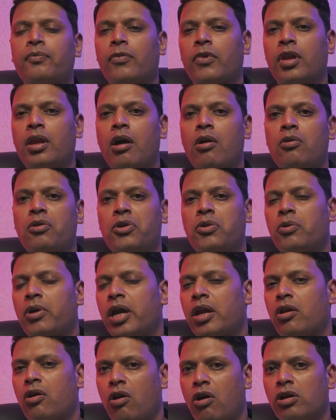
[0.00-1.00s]
Now you
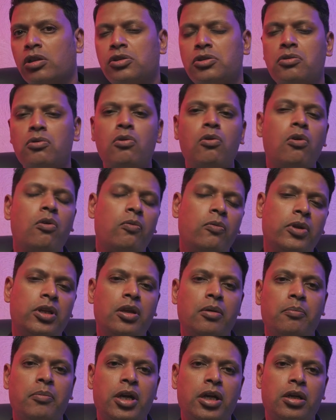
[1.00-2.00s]
can also go with
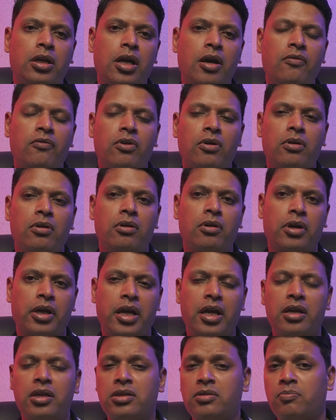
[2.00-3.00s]
a mid-tower
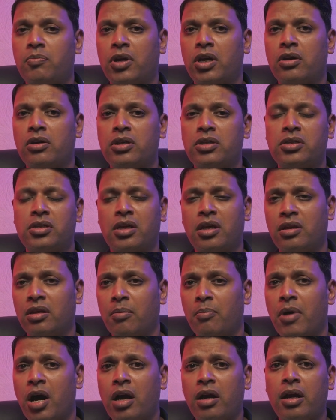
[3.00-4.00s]
case, because in the
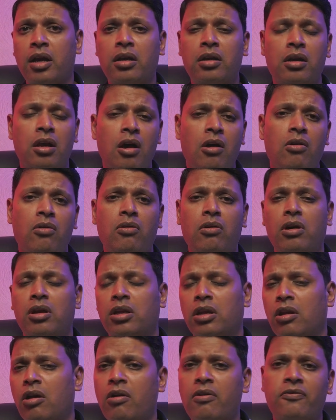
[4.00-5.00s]
market now a
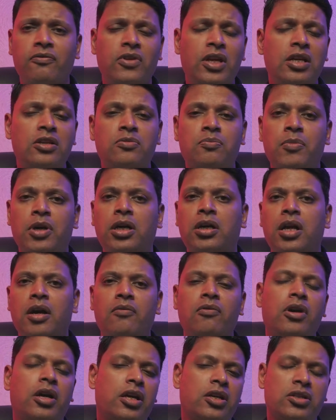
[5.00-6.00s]
lot of these
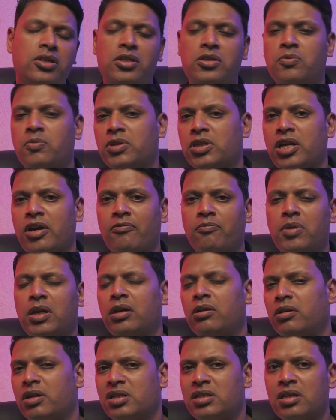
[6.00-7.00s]
mid-tower cases which have
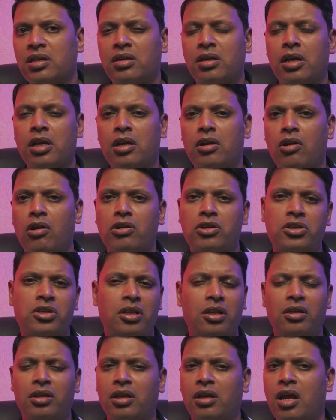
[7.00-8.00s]
been recently launched
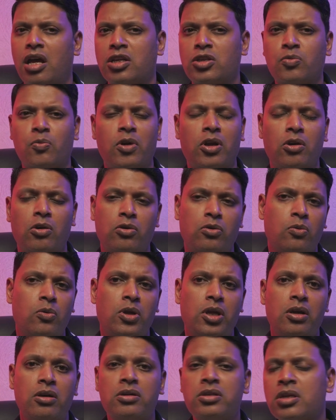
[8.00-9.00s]
in the last 1 or 2
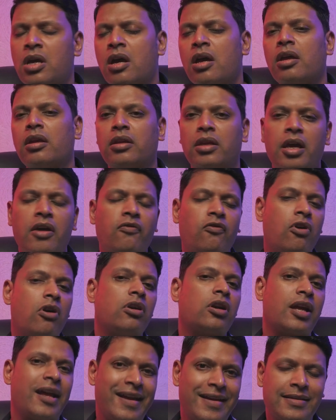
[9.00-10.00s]
years, they have
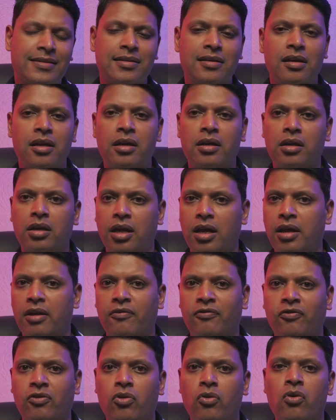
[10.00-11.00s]
got excellent
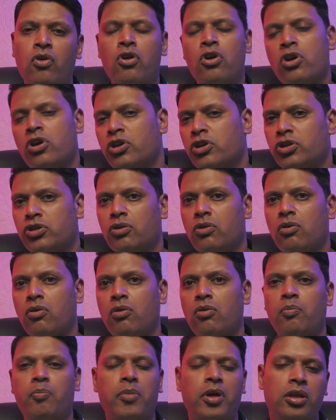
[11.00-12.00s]
airflow.
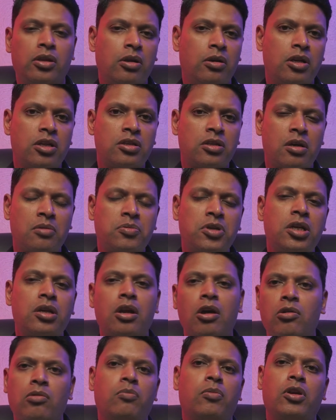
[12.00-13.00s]
So in the description
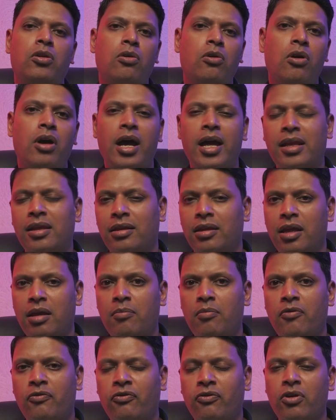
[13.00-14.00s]
down below, I'll
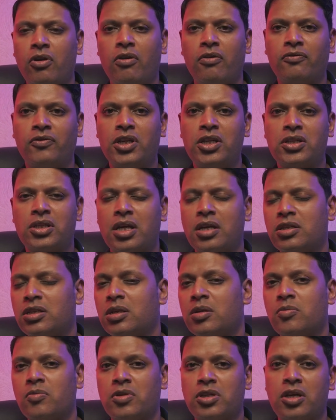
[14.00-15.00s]
name a few of these
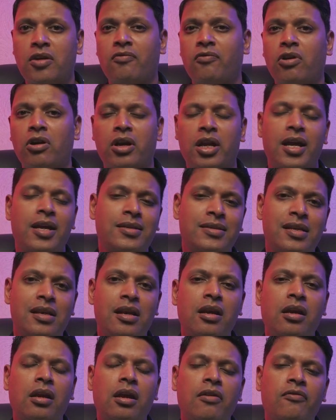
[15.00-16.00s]
cases which have got
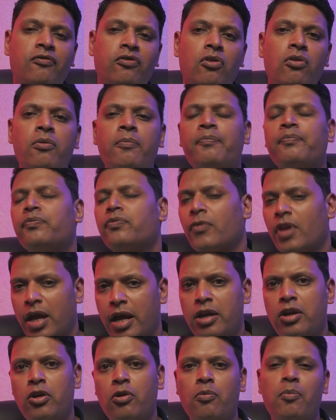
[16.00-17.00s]
excellent airflow,
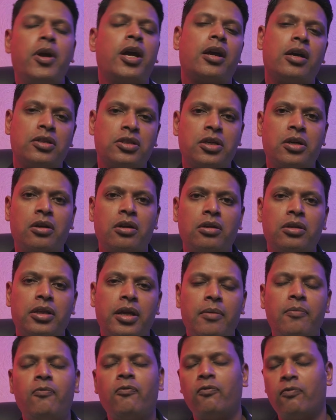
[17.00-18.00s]
and you may consider
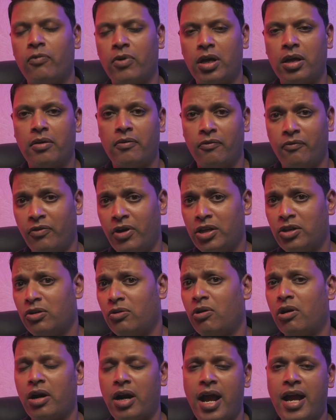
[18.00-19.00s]
them when
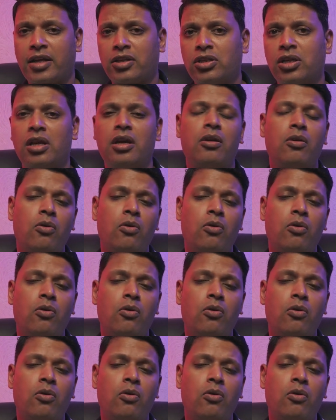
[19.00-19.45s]
you are actually